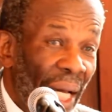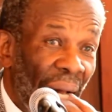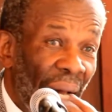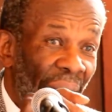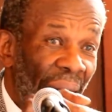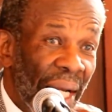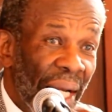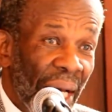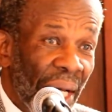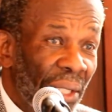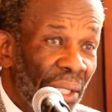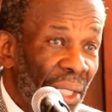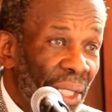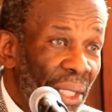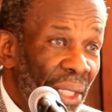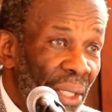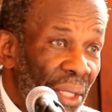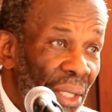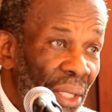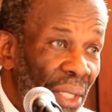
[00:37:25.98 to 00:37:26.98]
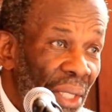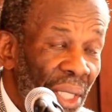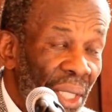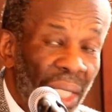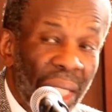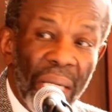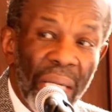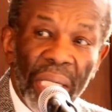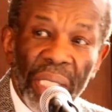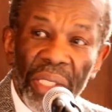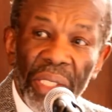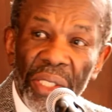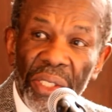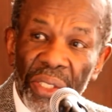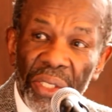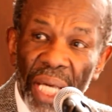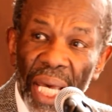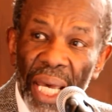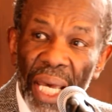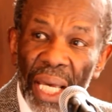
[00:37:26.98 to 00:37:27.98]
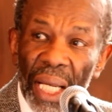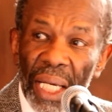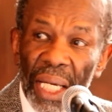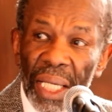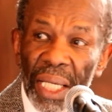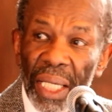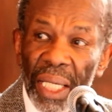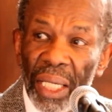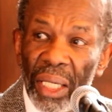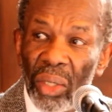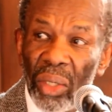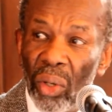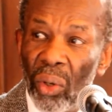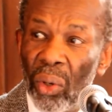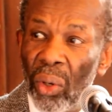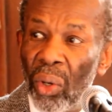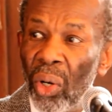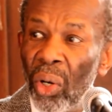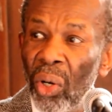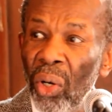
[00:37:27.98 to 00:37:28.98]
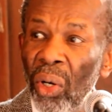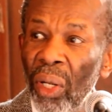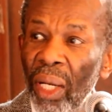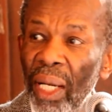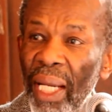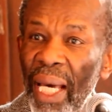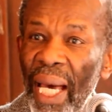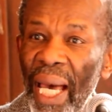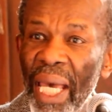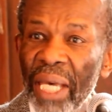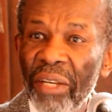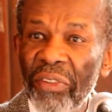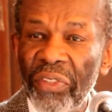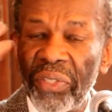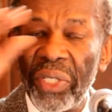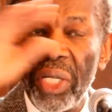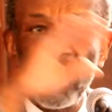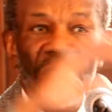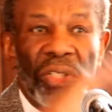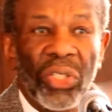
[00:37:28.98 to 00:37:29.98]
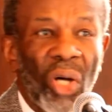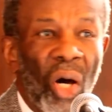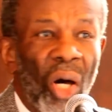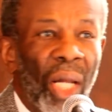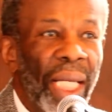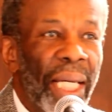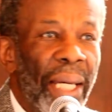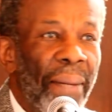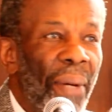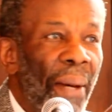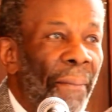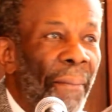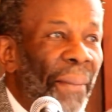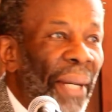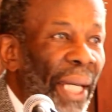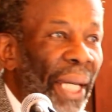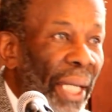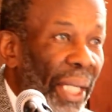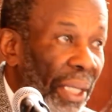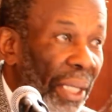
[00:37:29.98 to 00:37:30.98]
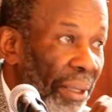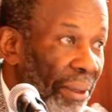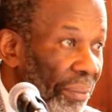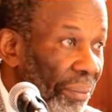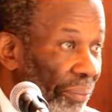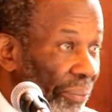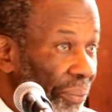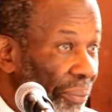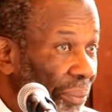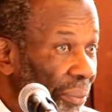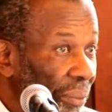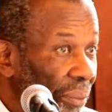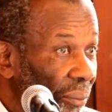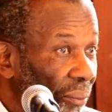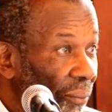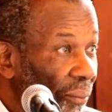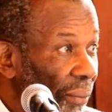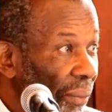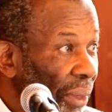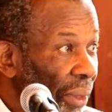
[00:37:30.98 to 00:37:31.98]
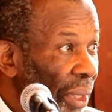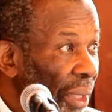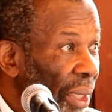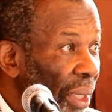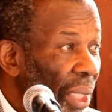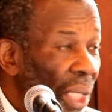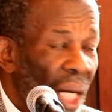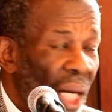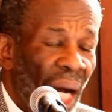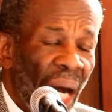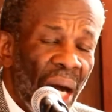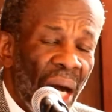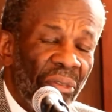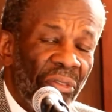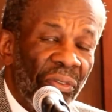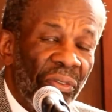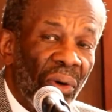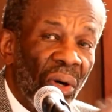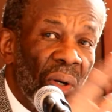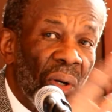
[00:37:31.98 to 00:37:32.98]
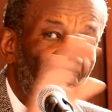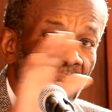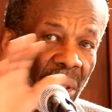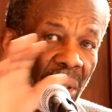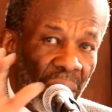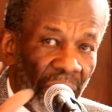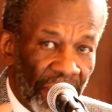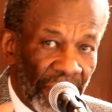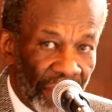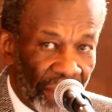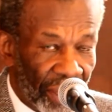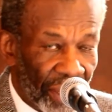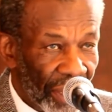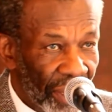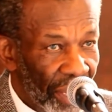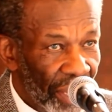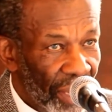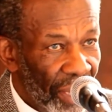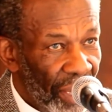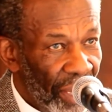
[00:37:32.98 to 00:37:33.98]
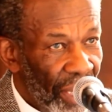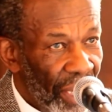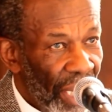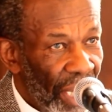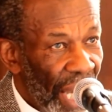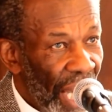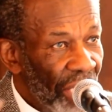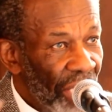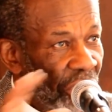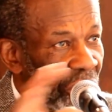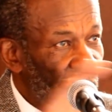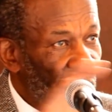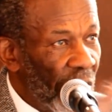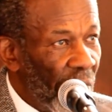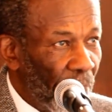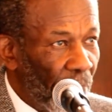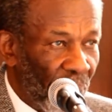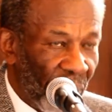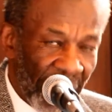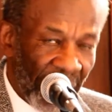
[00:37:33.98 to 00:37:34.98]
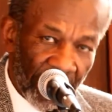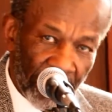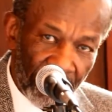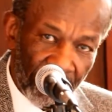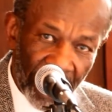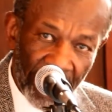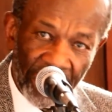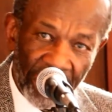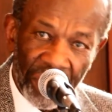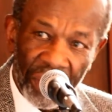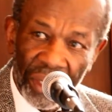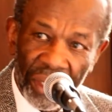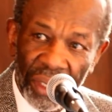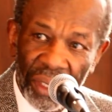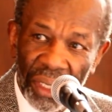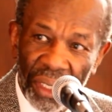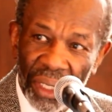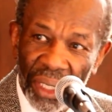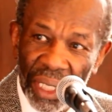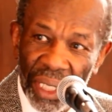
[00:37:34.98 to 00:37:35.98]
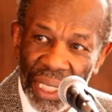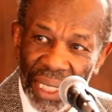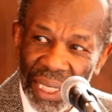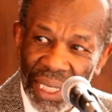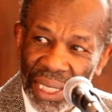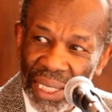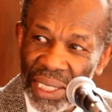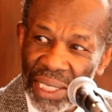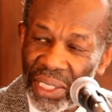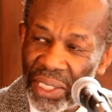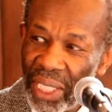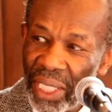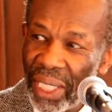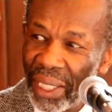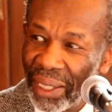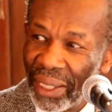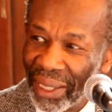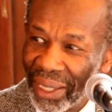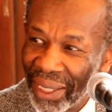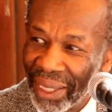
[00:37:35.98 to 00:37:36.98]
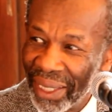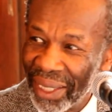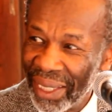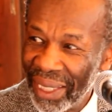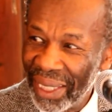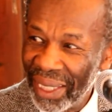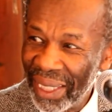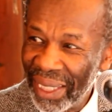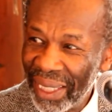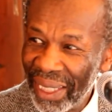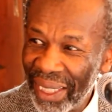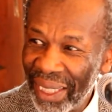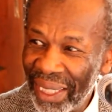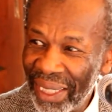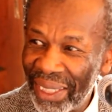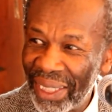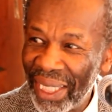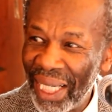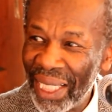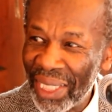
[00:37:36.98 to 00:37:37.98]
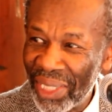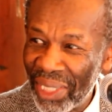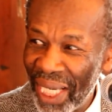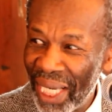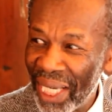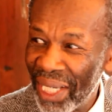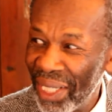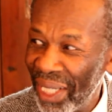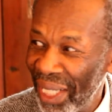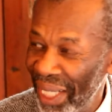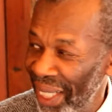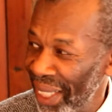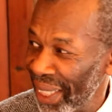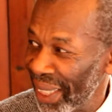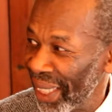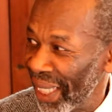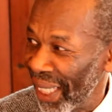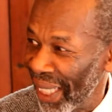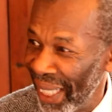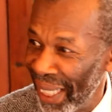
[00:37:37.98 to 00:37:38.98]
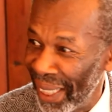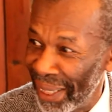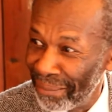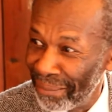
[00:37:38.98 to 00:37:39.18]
another sailing o'er life's solemn main, a forlorn and shipwrecked brother, seeing, shall take heart again.